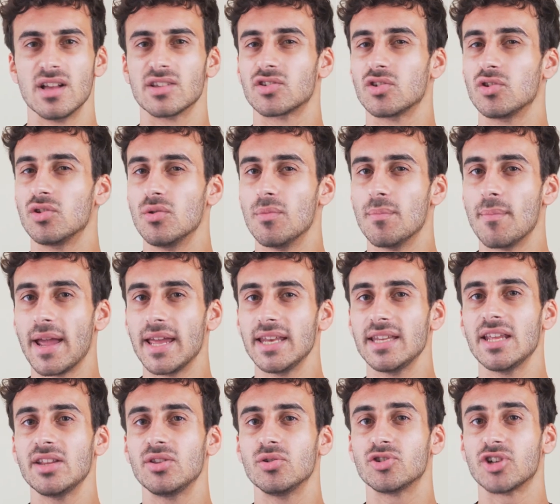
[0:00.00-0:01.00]
so you may
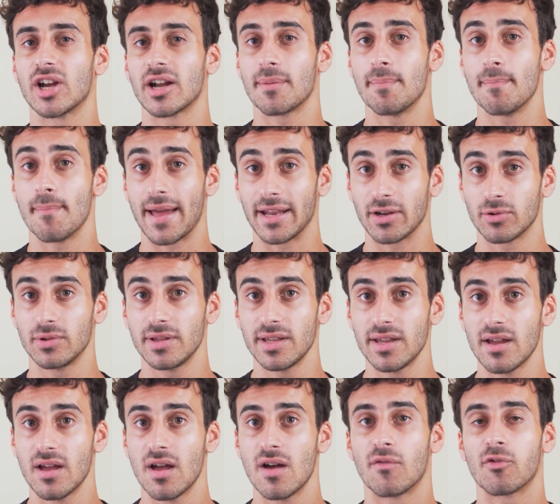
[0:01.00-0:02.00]
need to check
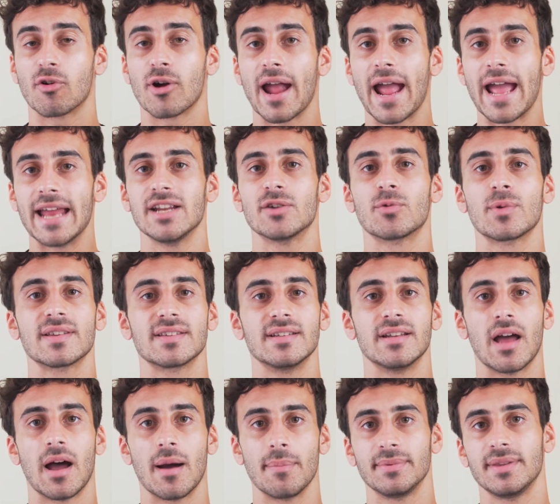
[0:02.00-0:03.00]
manually for any
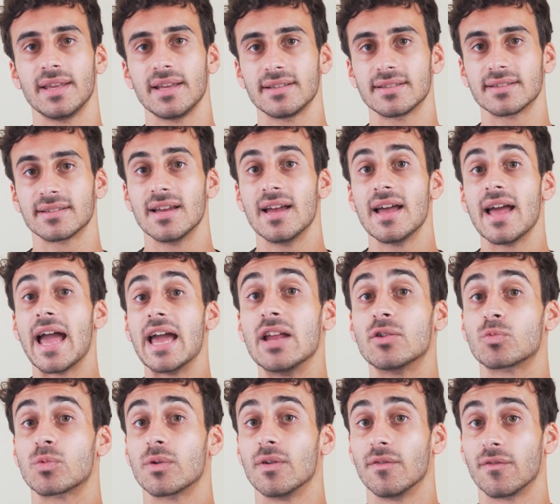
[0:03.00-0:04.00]
recent updates
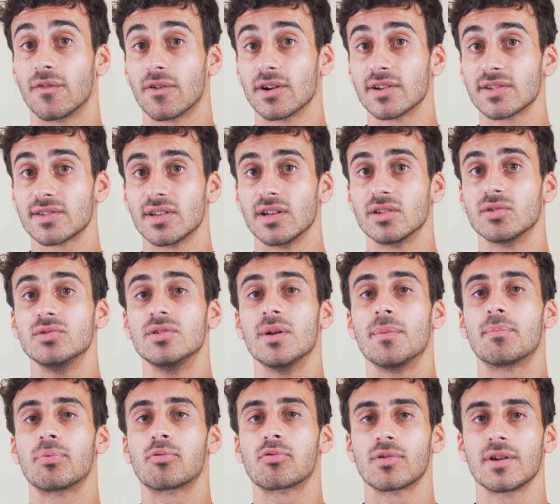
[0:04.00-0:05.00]
and reverse to the
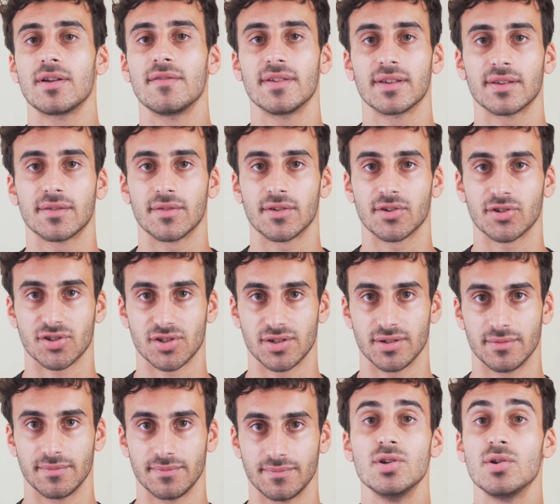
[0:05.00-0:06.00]
previous version.
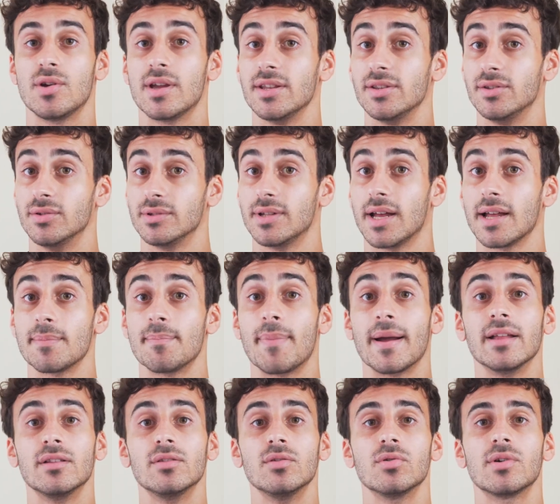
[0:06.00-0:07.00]
You can do that
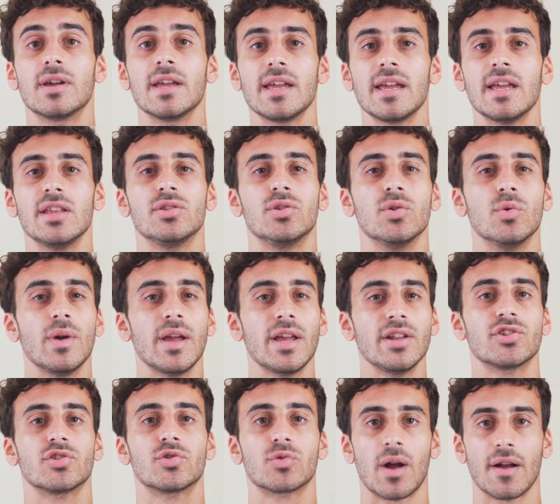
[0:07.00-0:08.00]
by looking into
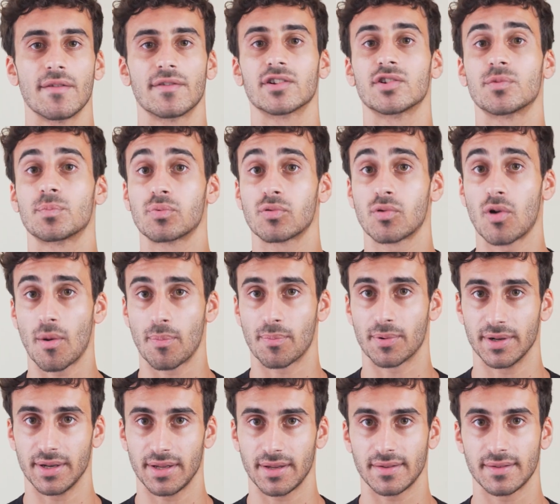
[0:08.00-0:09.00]
each driver's
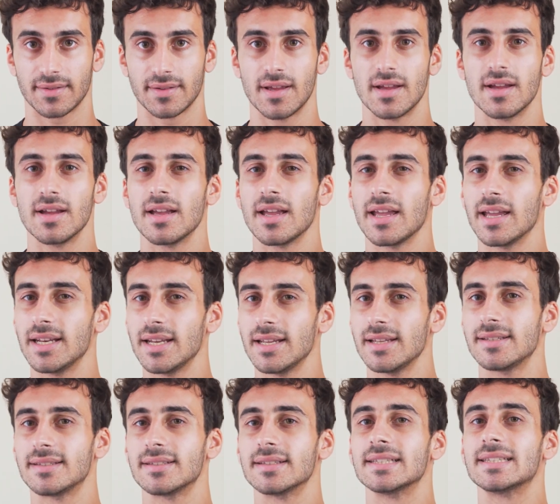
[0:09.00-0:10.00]
properties. It
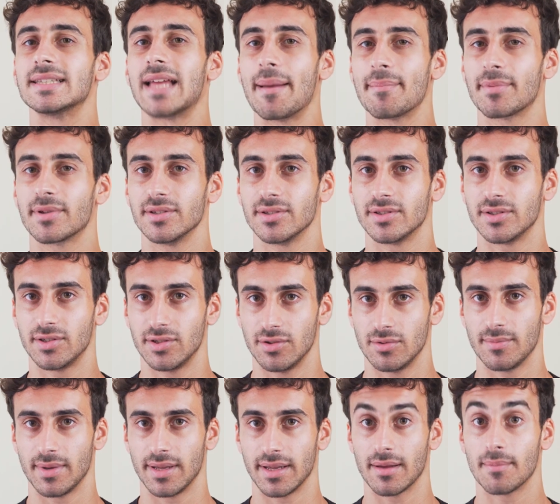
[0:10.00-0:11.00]
is time
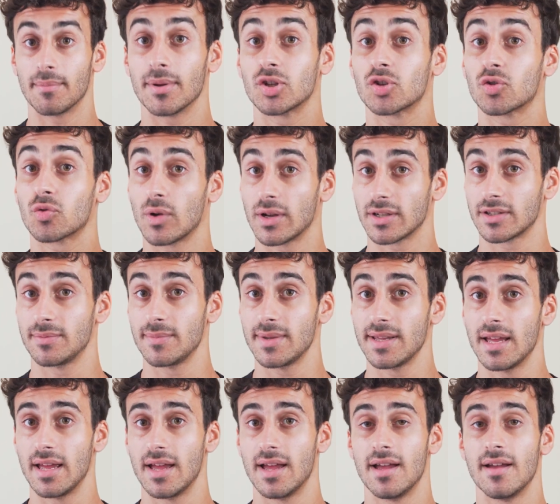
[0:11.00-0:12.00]
consuming, but trust
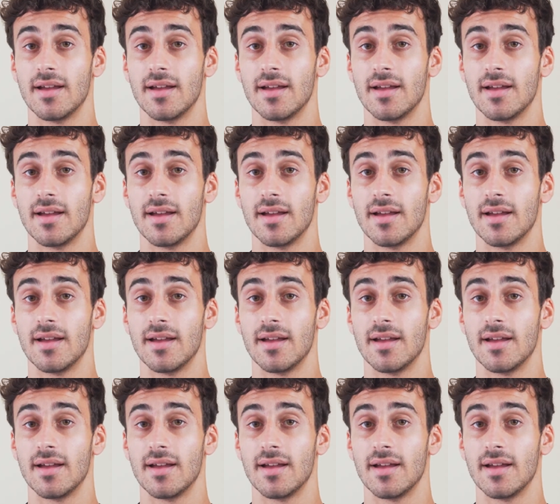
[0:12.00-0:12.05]
me,